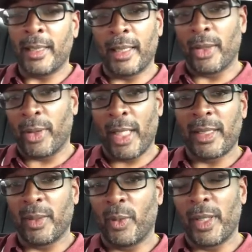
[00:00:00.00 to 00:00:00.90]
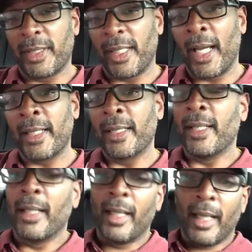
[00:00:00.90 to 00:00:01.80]
the location where it's at,
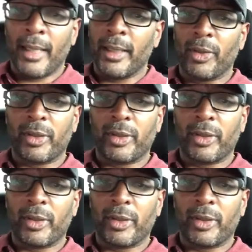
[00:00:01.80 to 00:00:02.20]
and it'll